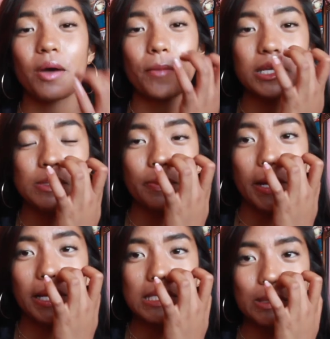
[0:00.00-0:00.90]
about my
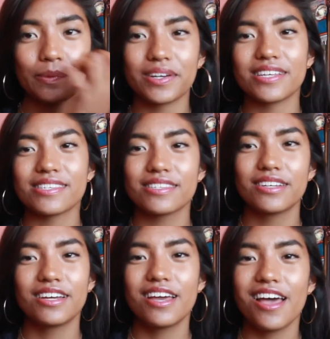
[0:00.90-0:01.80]
experience was
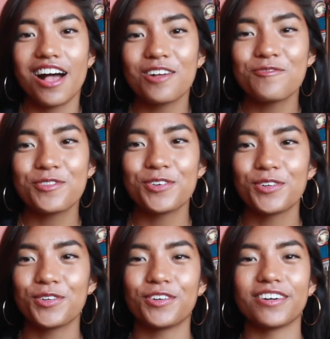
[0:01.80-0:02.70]
helpful
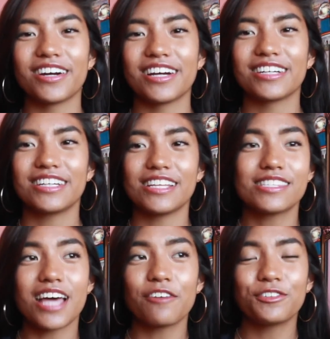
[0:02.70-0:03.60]
or
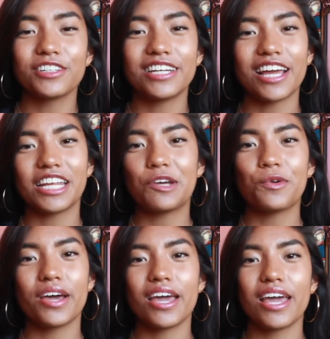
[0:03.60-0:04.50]
insightful in any
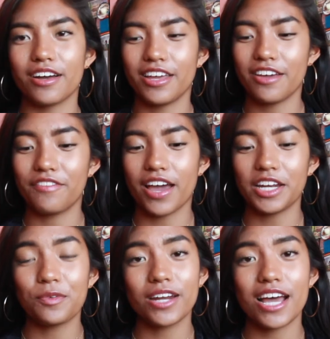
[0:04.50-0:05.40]
way. If
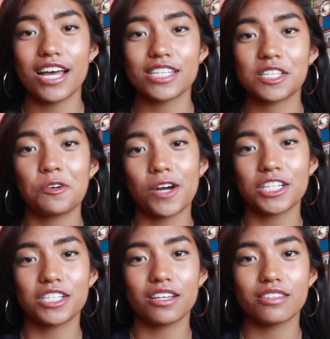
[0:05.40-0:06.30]
anyone has
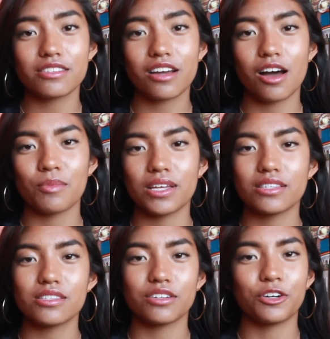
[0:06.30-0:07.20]
questions,
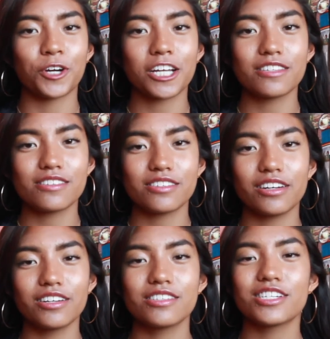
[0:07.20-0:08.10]
comments, or
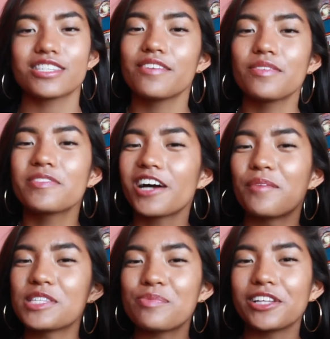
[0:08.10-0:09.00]
concerns, just leave them in the
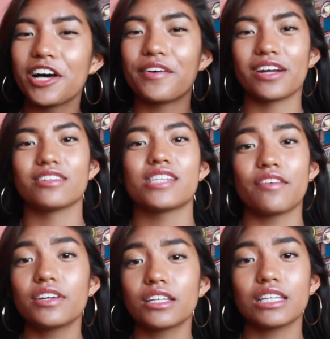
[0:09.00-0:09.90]
comments below and I'll
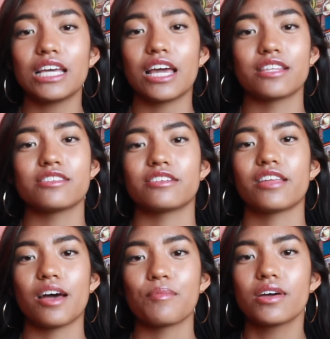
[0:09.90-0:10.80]
definitely answer
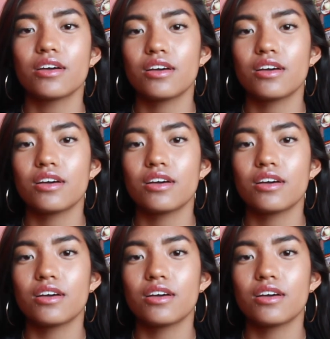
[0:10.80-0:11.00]
them